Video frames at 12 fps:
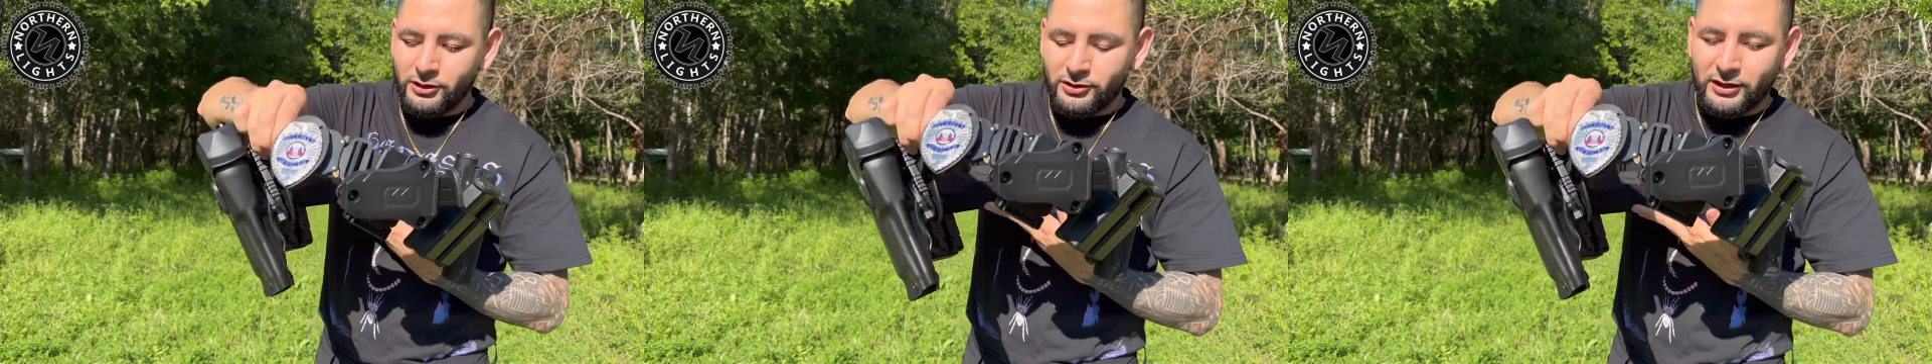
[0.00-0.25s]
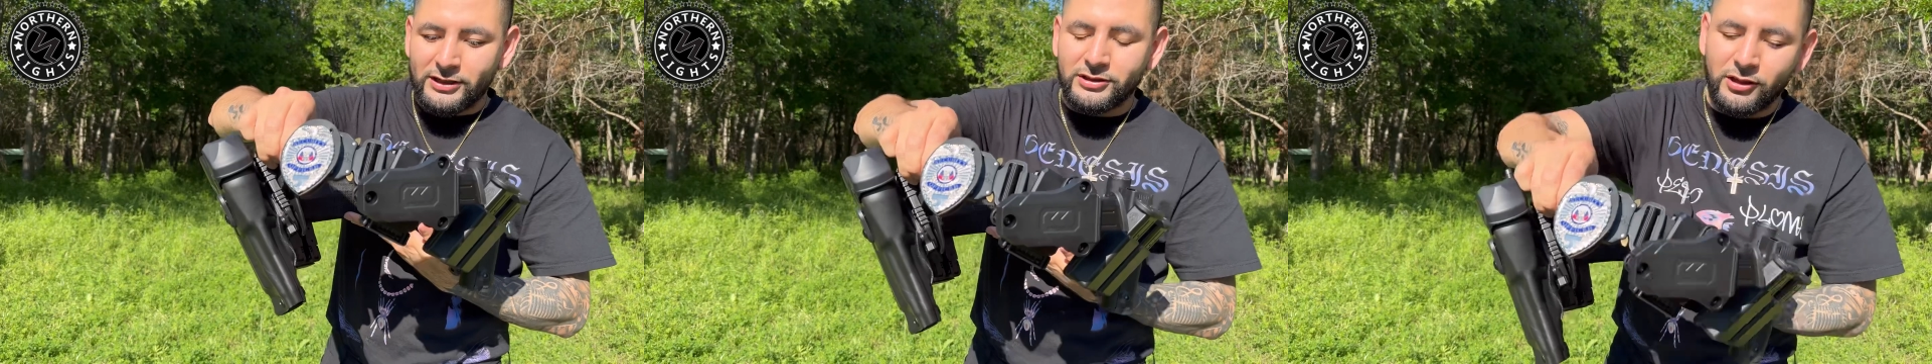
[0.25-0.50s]
So
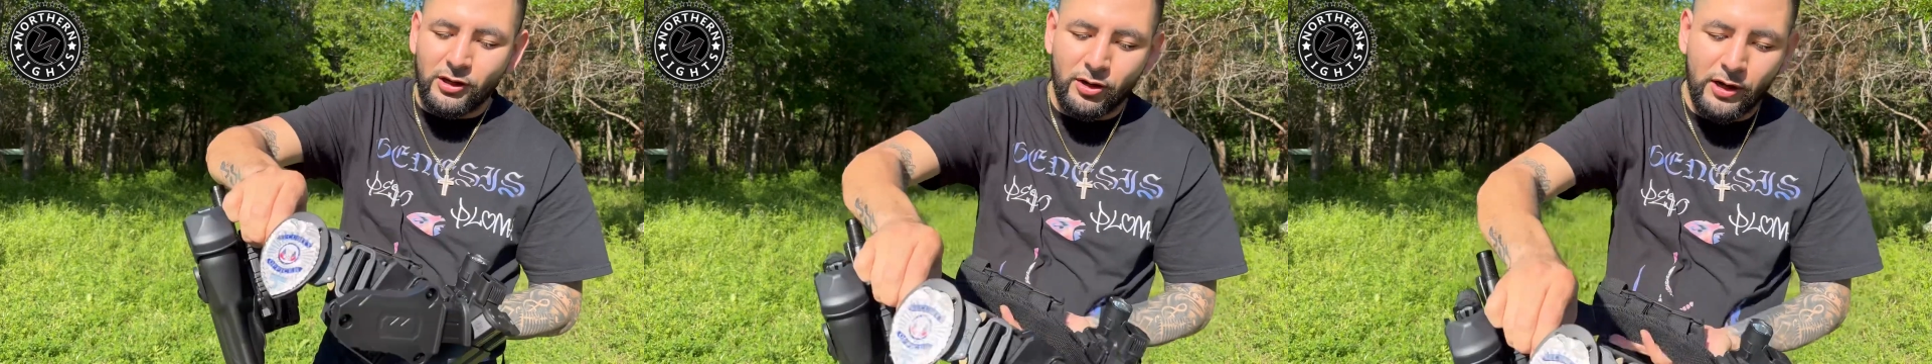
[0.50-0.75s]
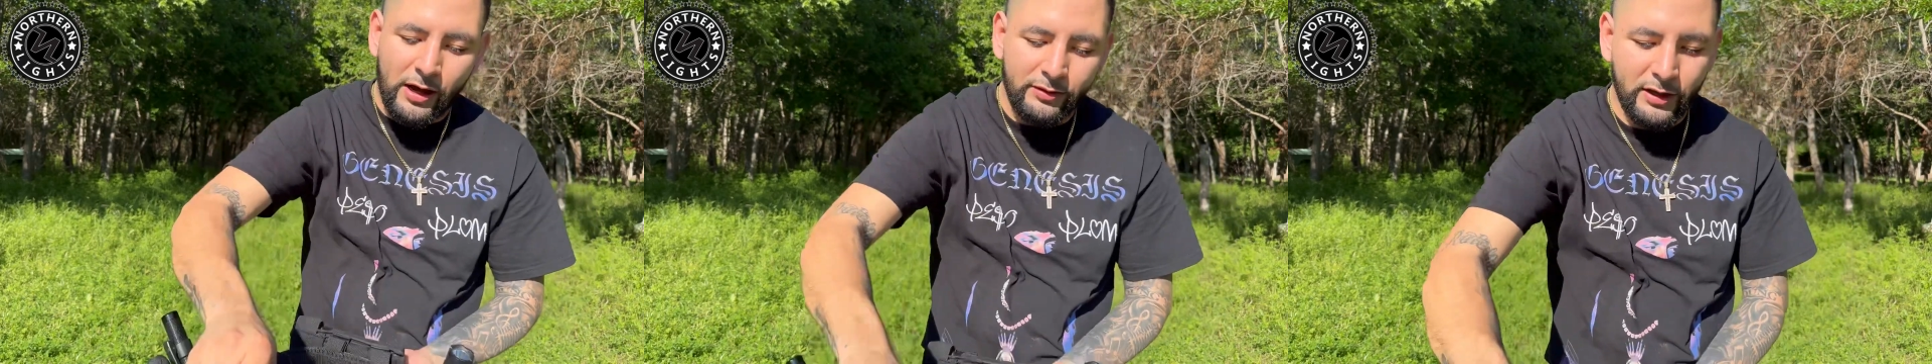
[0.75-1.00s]
that's the
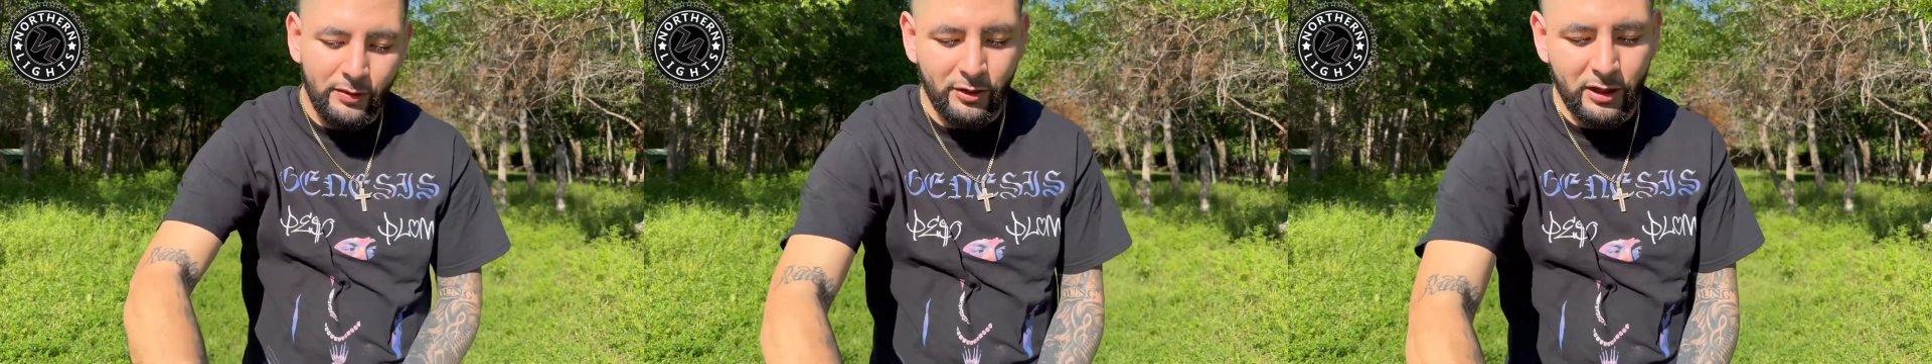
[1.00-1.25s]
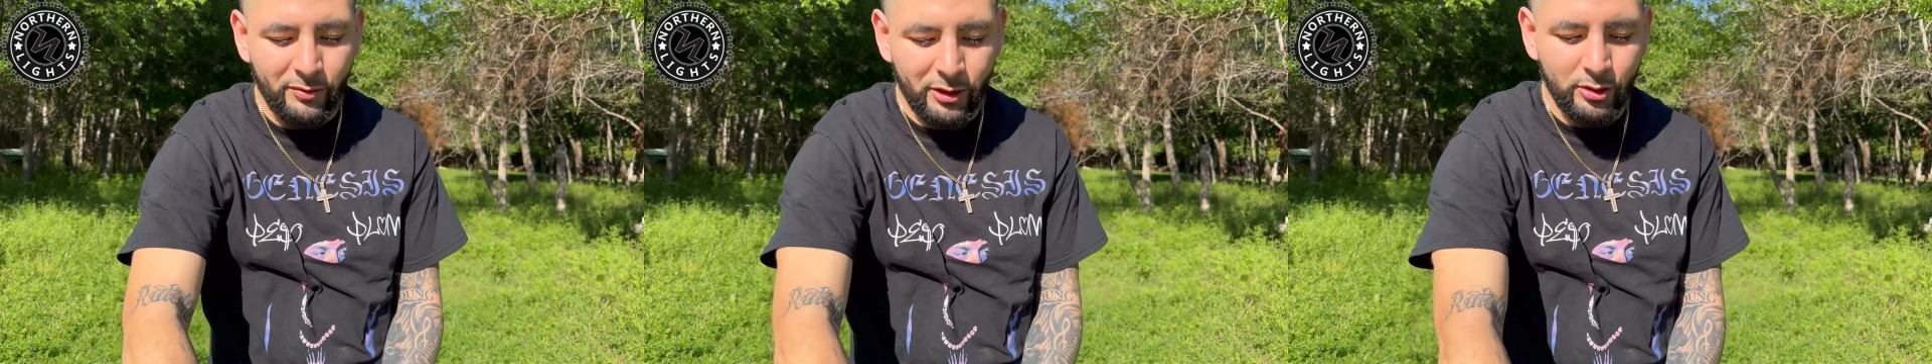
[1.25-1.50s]
loadout that I'm
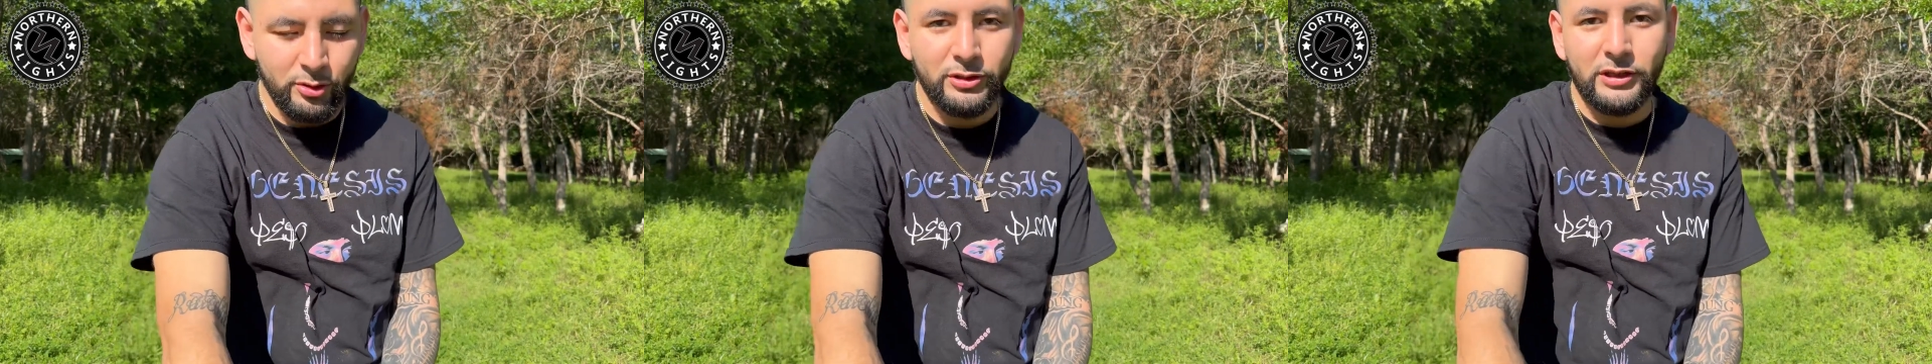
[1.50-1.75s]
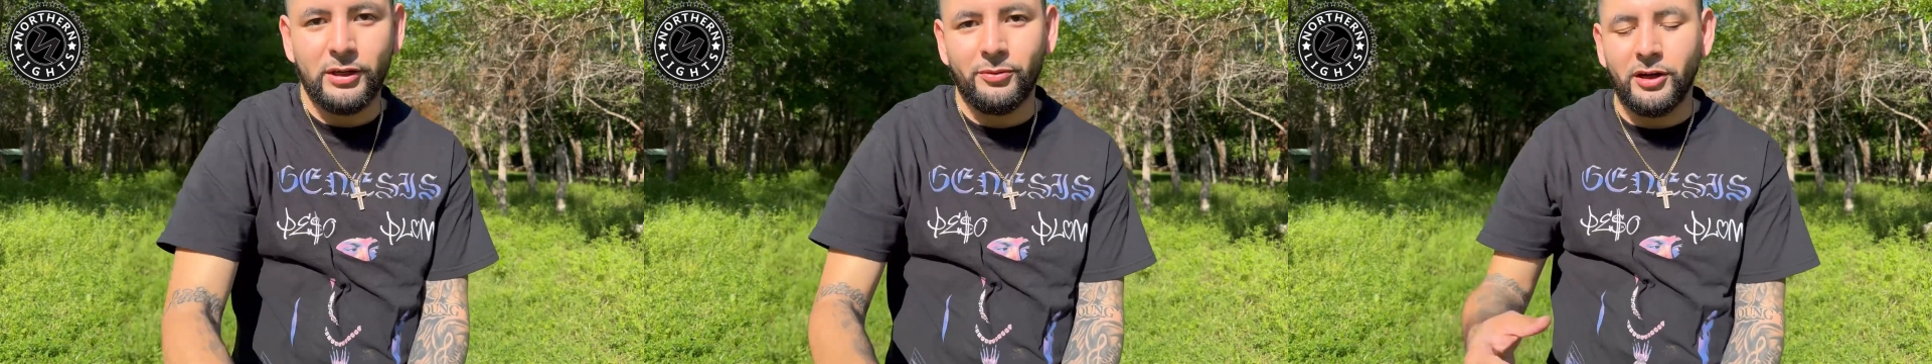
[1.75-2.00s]
going to be
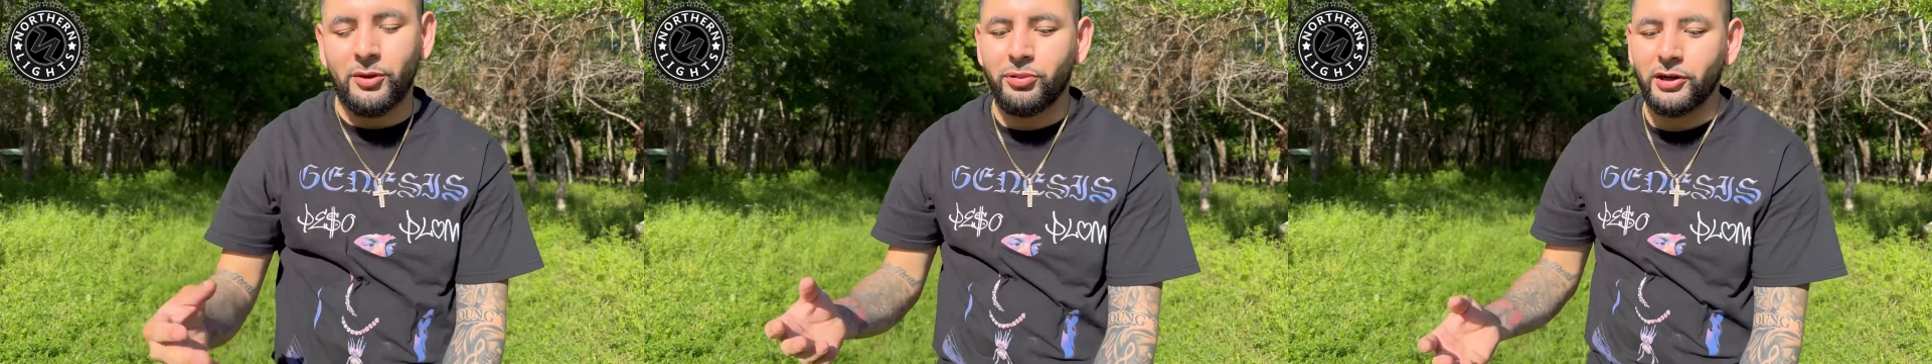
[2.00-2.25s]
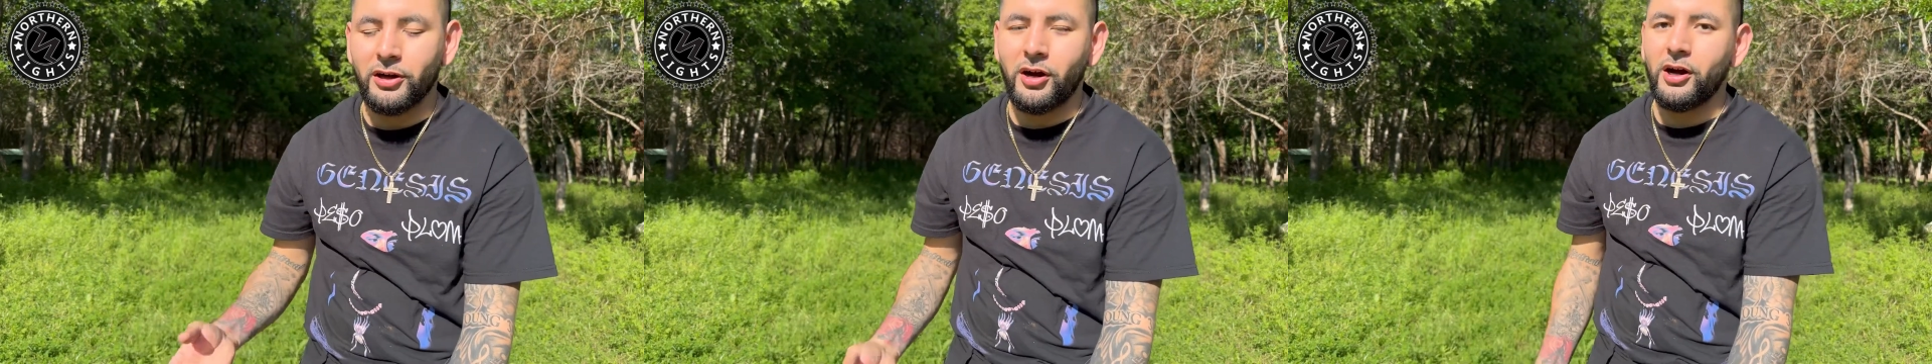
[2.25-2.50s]
using. I'm going to
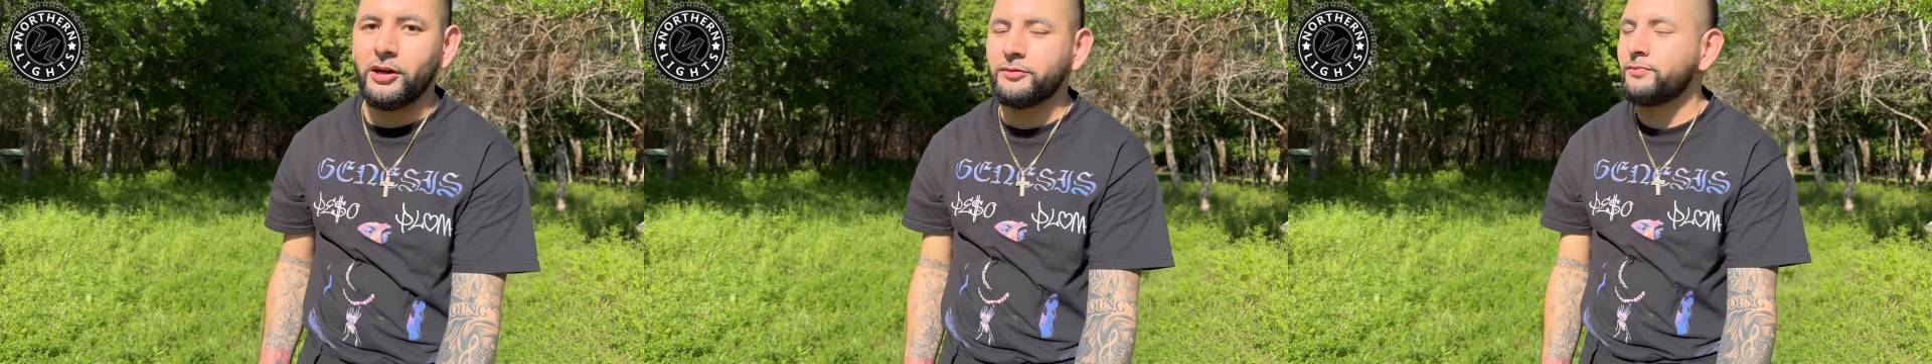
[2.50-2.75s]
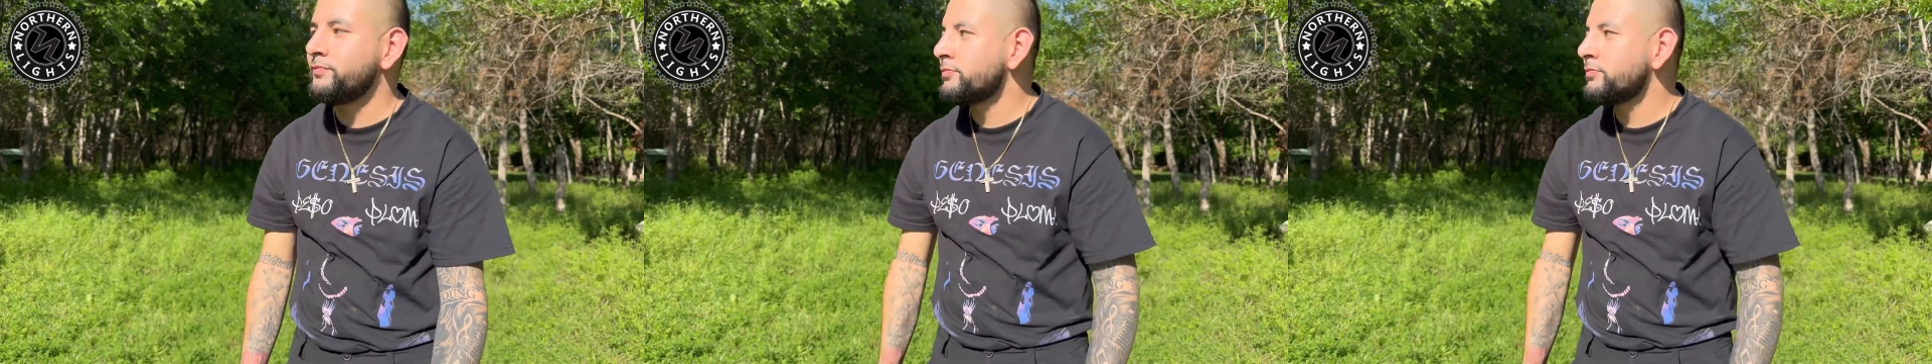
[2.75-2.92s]
put it on.